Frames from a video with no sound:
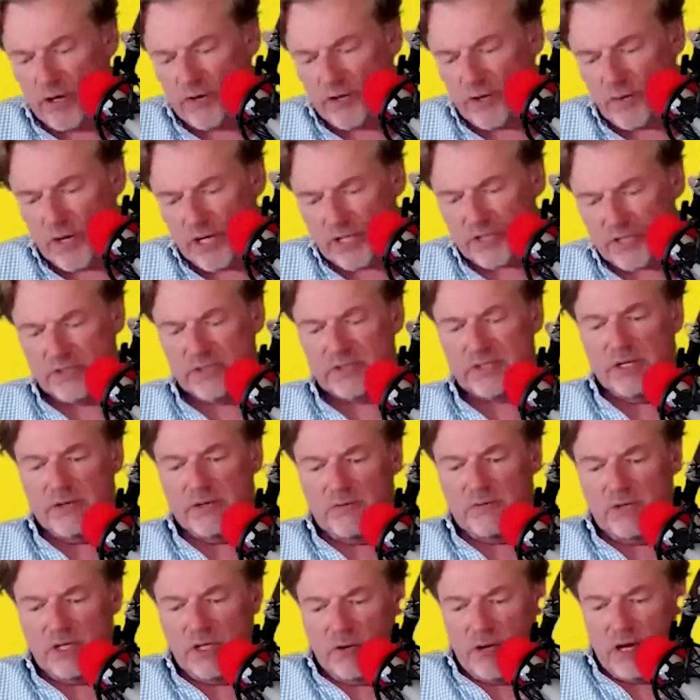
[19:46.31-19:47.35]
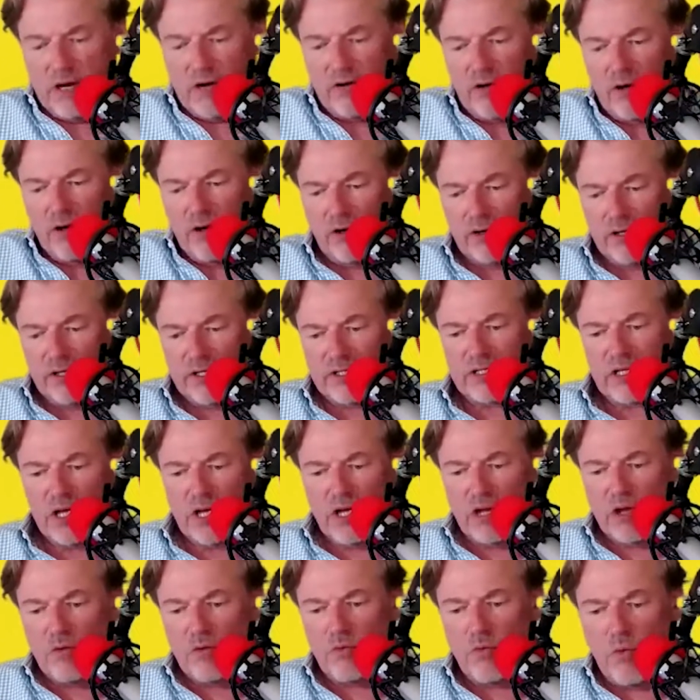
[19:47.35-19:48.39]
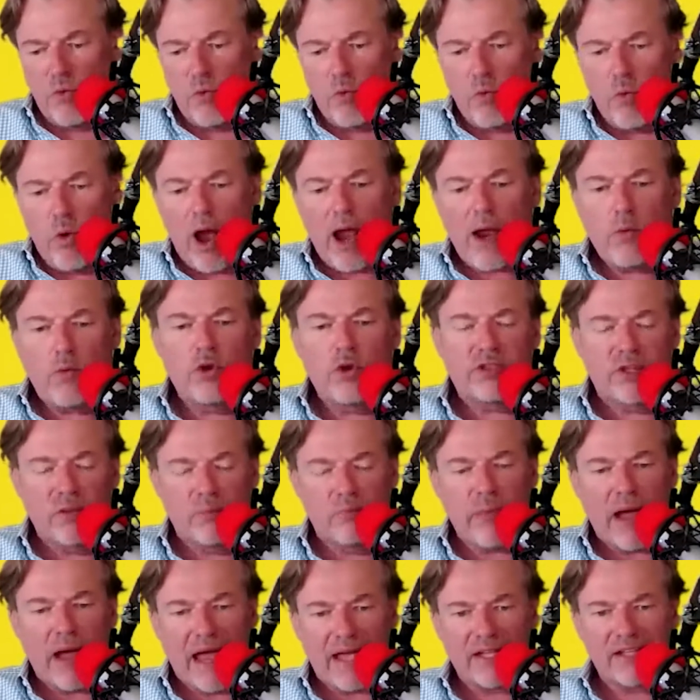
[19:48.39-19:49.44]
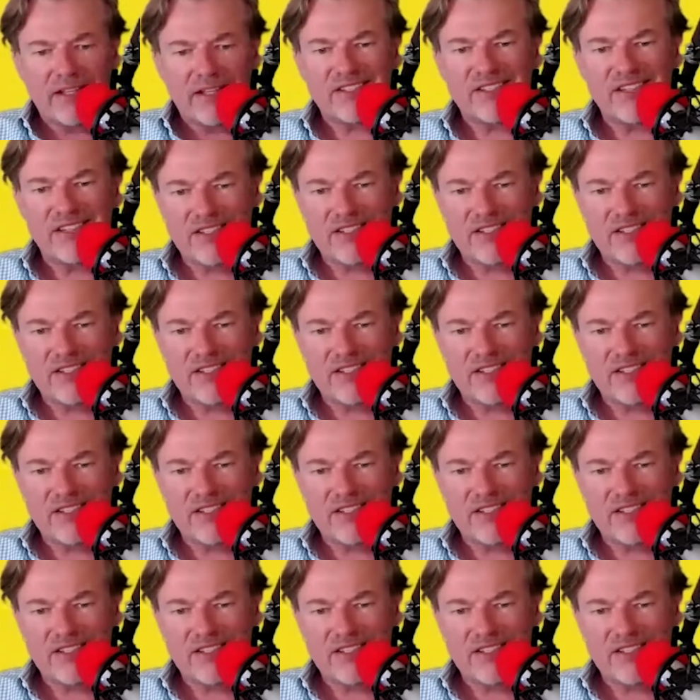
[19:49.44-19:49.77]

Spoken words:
the questions that you hear a lot is, why would the banks